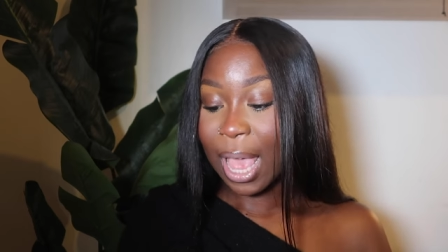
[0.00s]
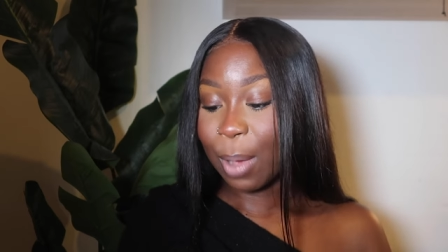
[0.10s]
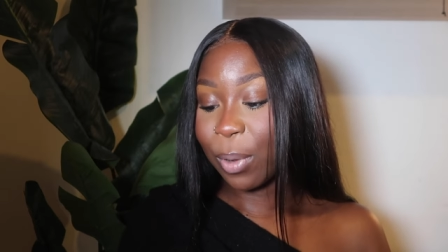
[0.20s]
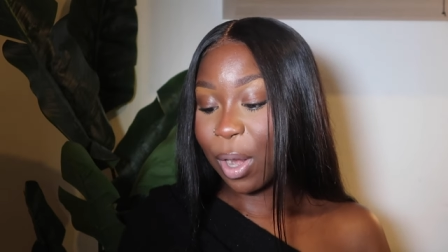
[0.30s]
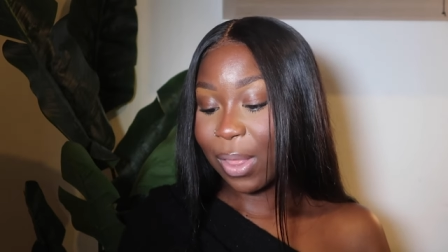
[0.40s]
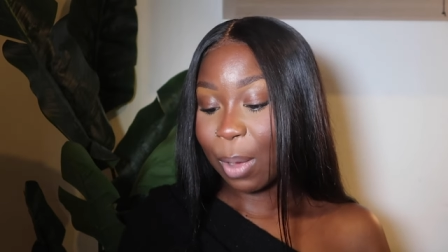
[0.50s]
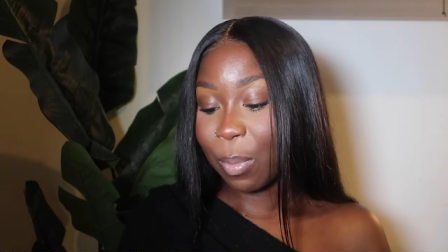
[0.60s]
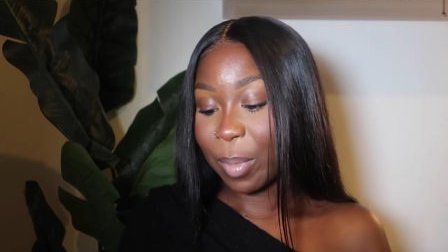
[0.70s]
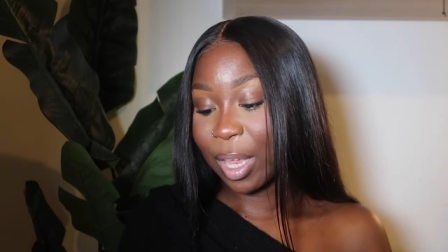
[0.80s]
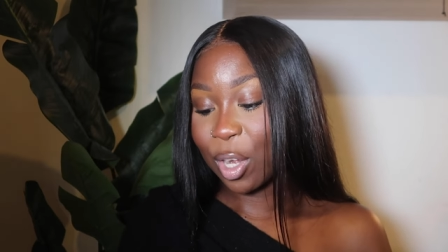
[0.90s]
And we know that
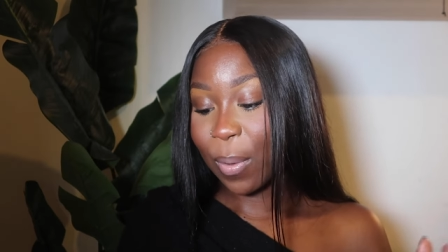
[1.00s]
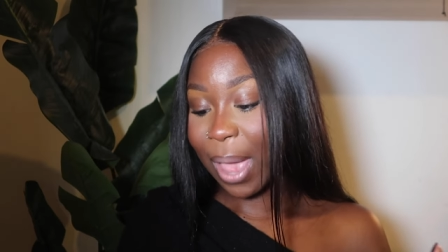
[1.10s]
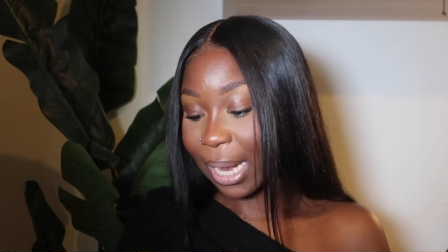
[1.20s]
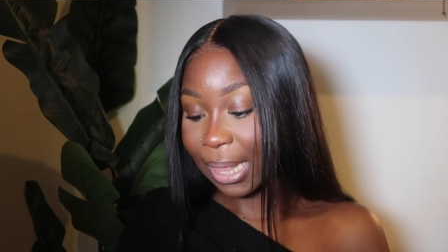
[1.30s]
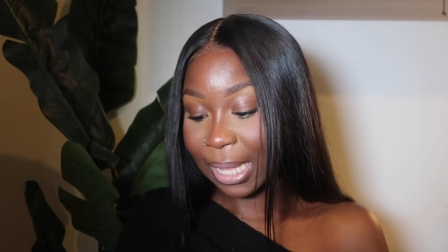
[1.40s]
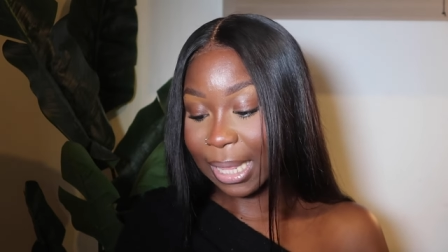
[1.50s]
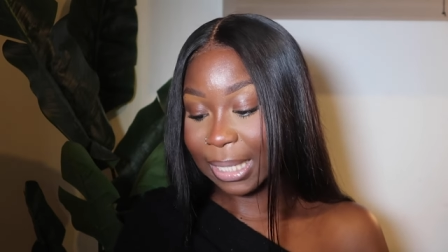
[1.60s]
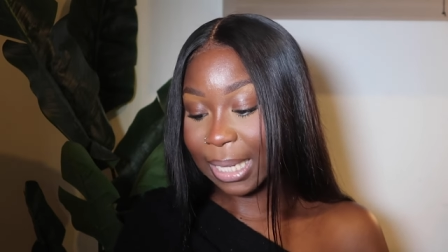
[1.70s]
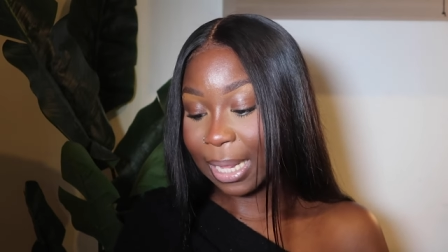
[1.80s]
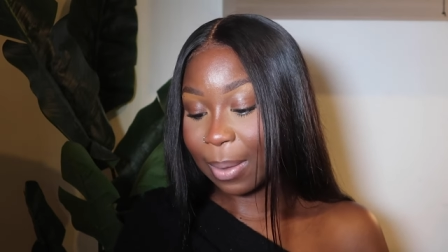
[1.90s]
women can do anything they
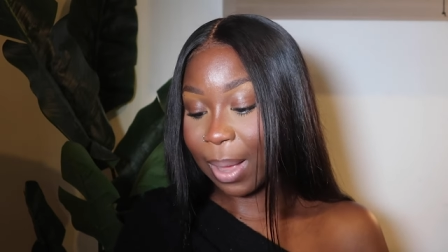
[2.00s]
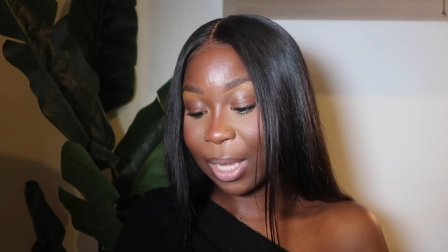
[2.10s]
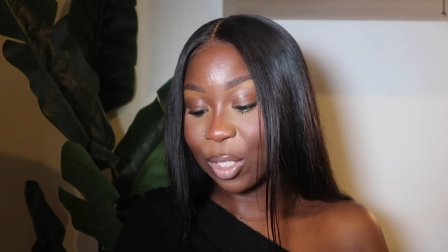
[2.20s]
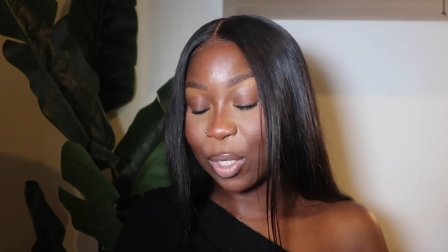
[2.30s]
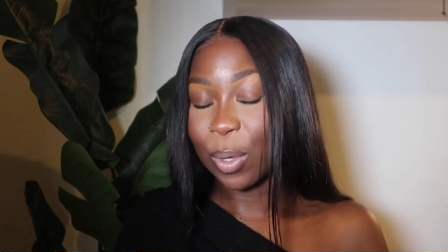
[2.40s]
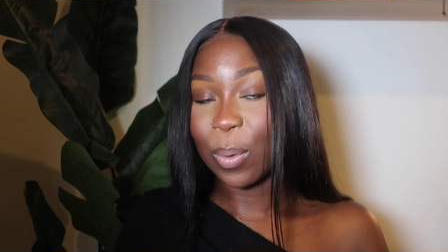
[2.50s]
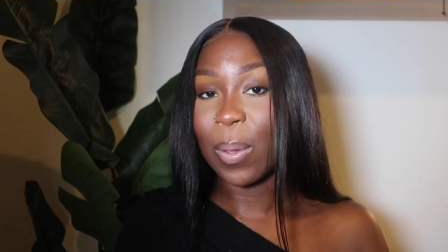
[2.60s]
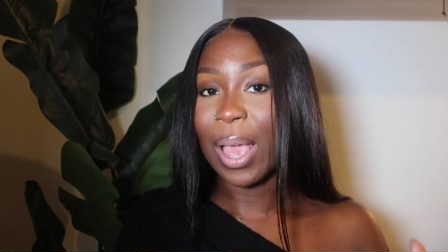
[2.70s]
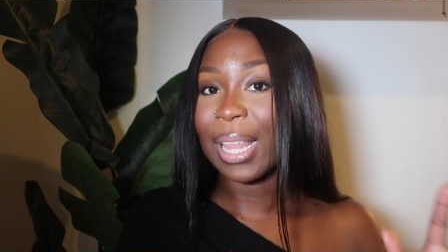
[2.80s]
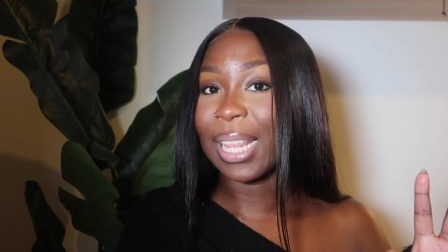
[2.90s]
set their minds
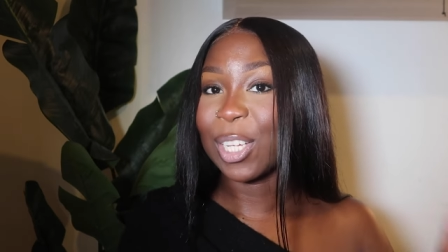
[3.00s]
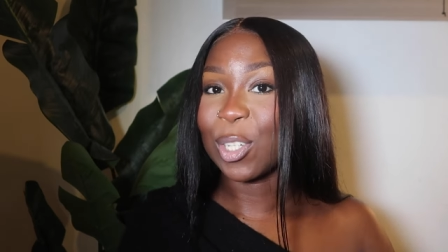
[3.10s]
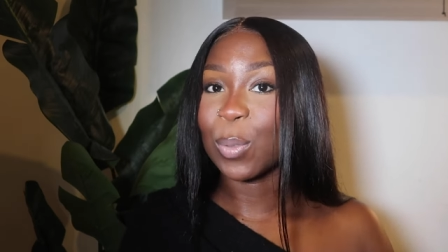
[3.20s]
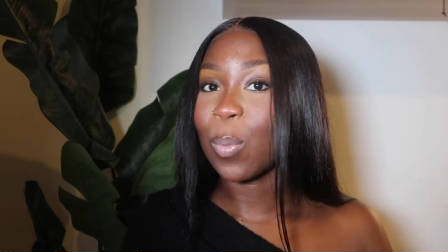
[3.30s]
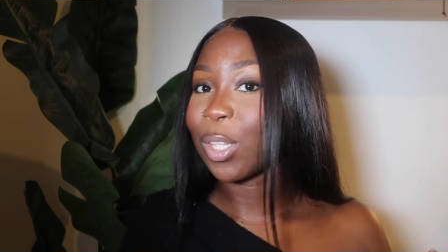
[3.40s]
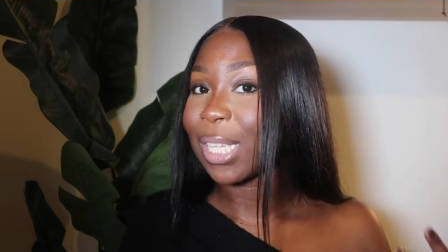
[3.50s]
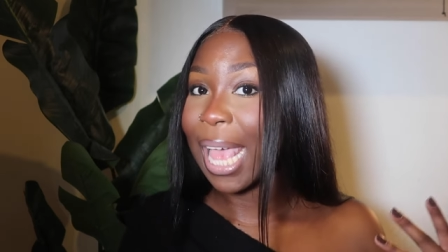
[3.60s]
to, and they just want